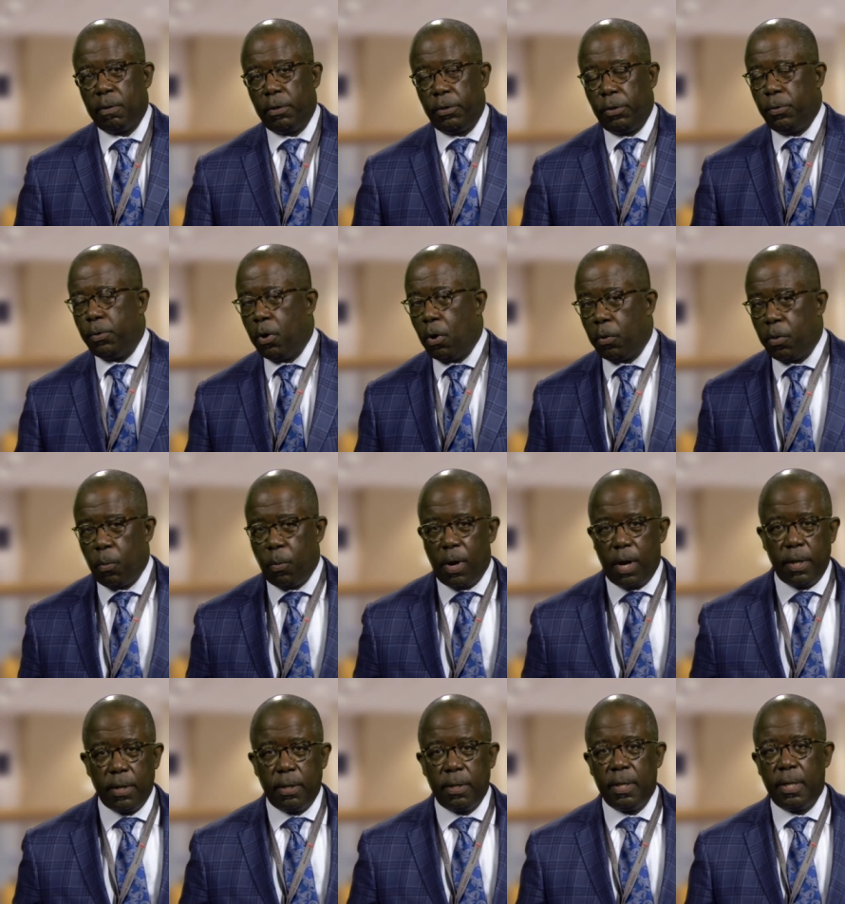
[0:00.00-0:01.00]
You know the
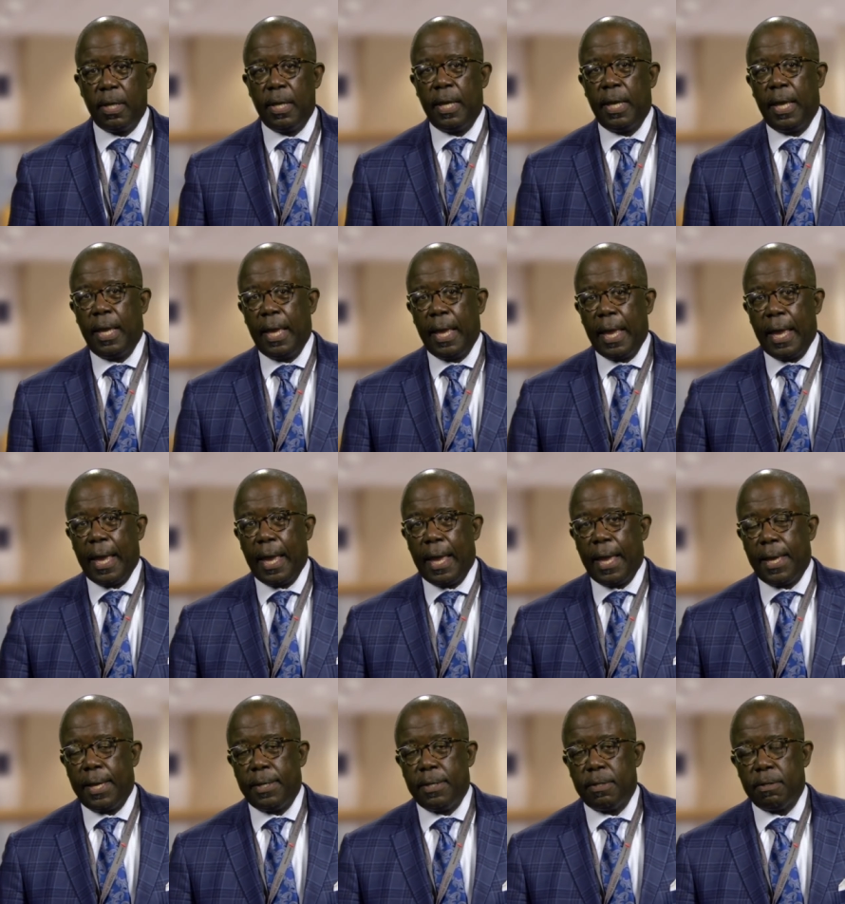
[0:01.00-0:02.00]
one.
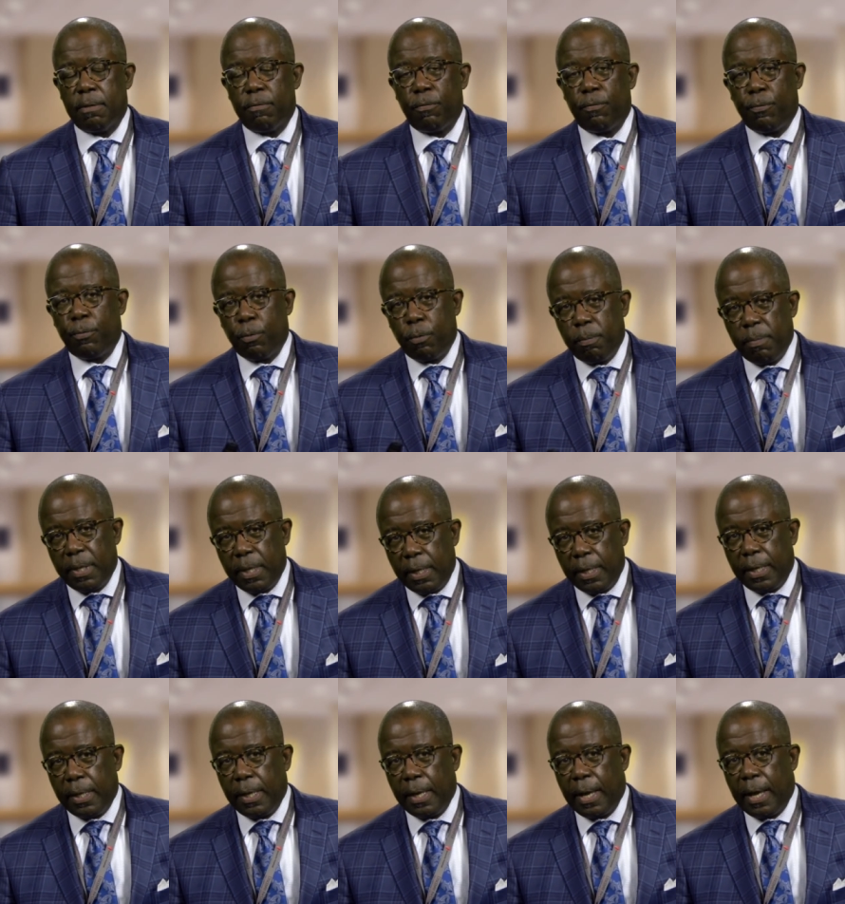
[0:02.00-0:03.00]
And for
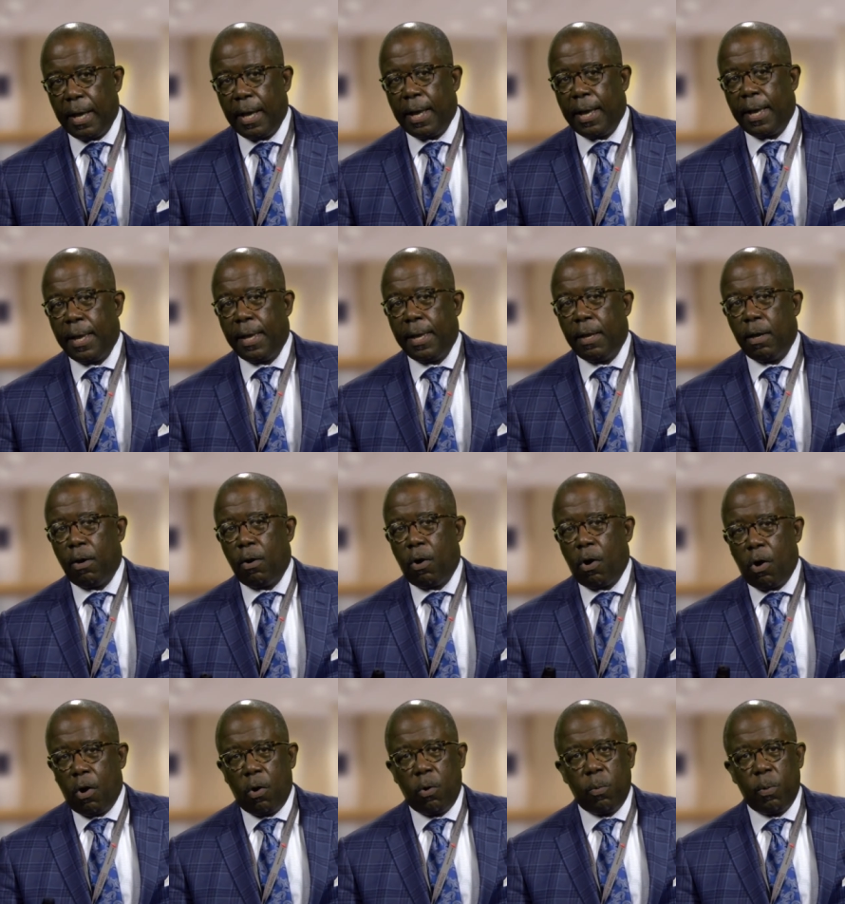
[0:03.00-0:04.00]
me, I
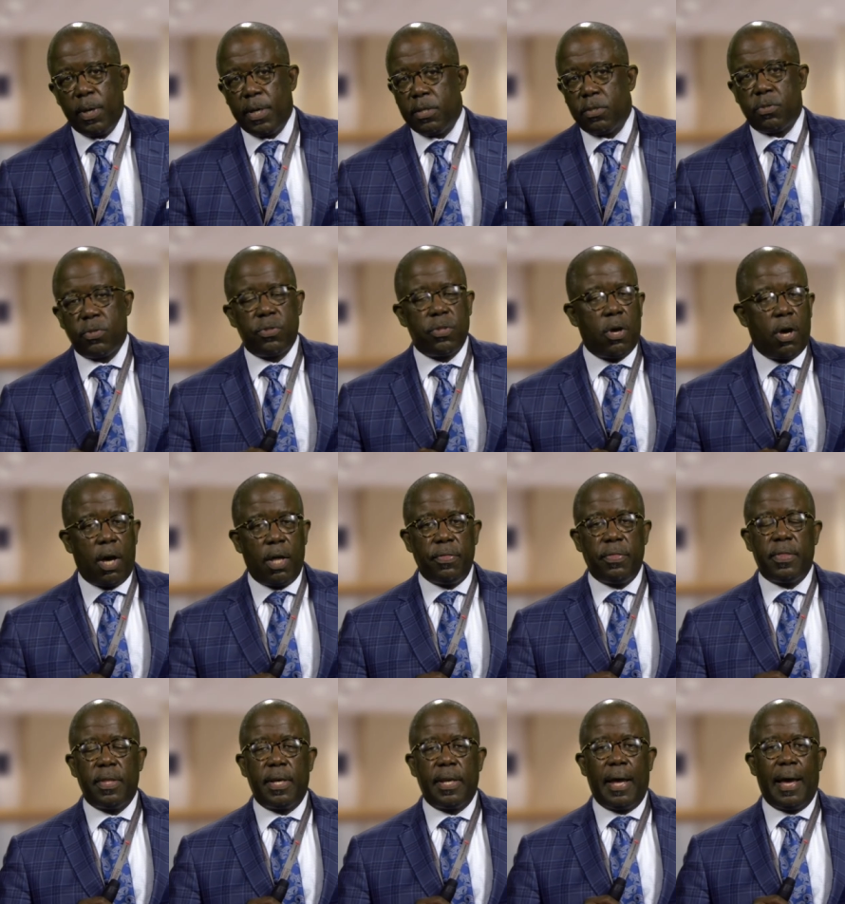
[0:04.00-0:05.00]
always thought
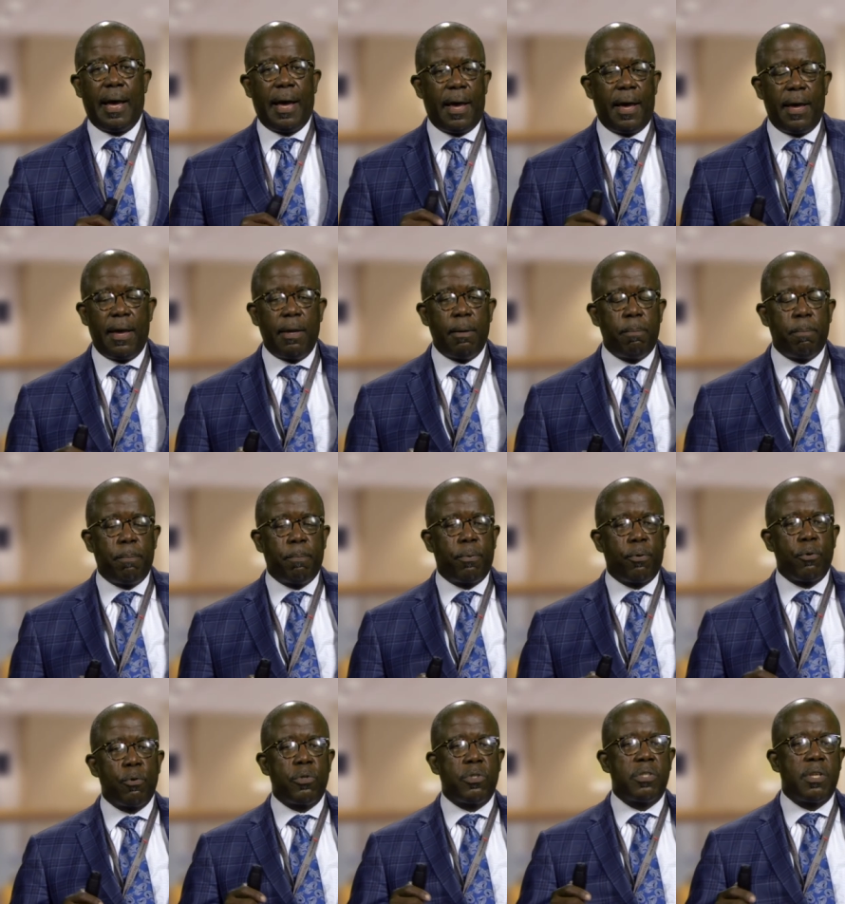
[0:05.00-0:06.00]
that I
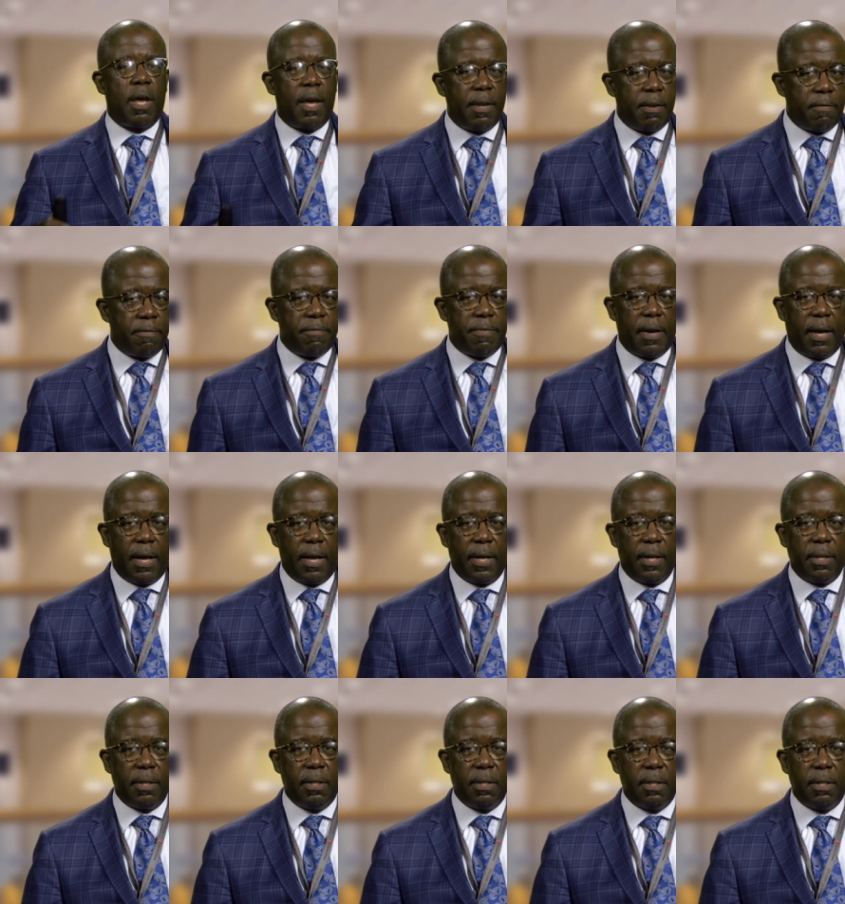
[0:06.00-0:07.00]

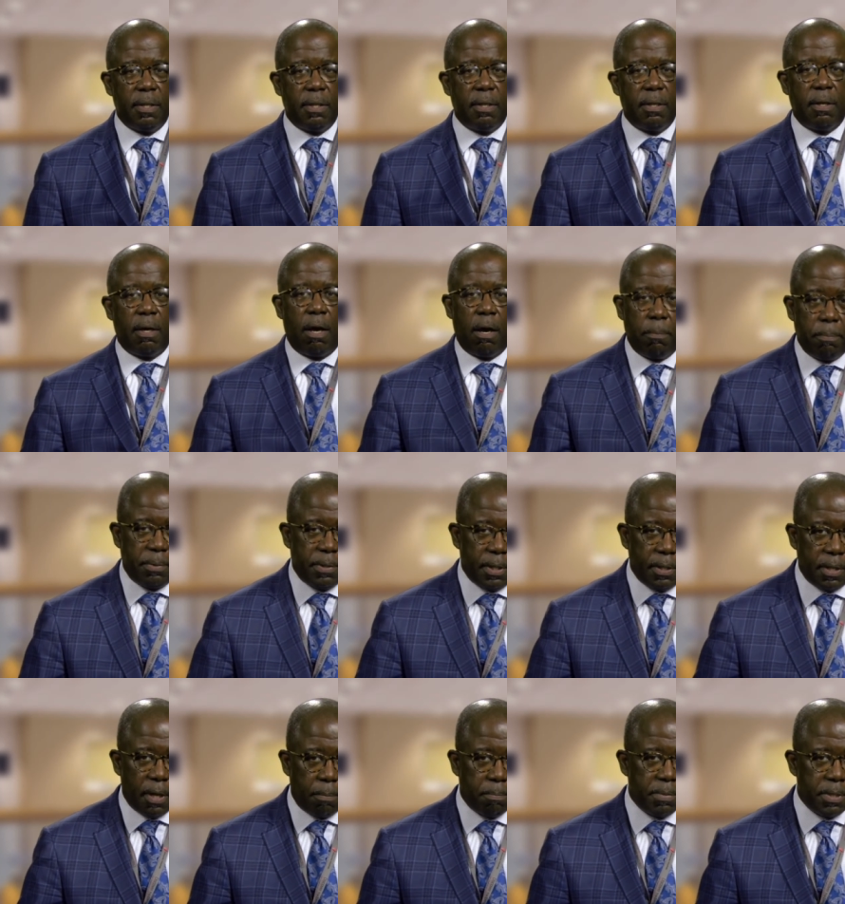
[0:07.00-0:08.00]
personified Humpty
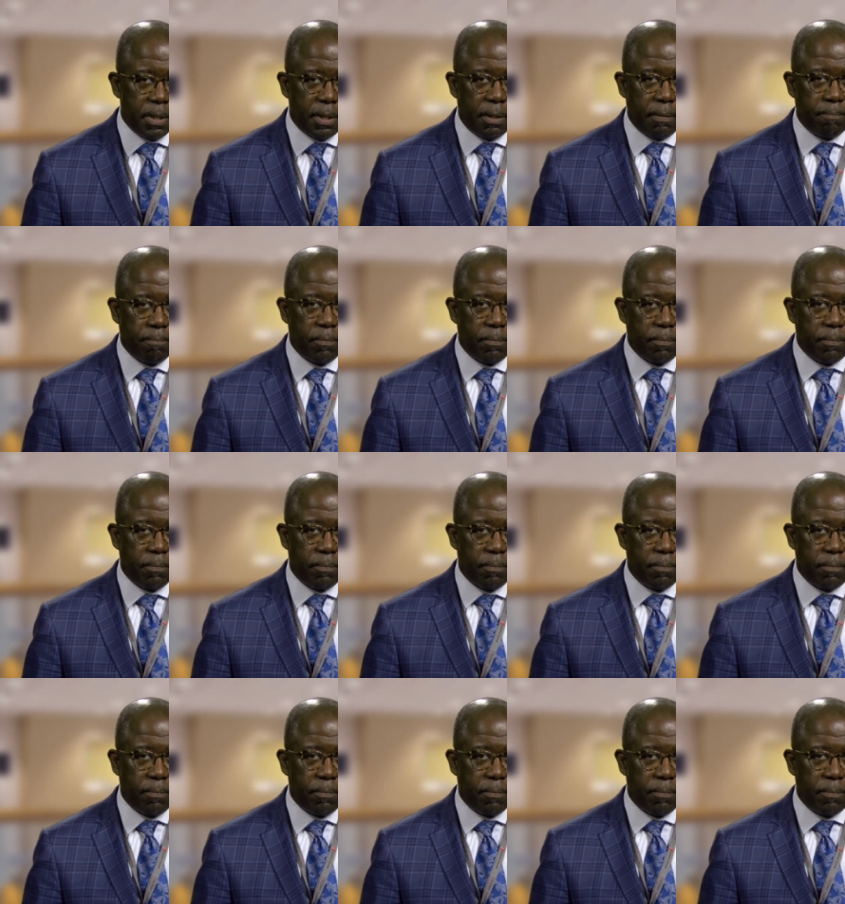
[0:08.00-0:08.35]
Dumpty,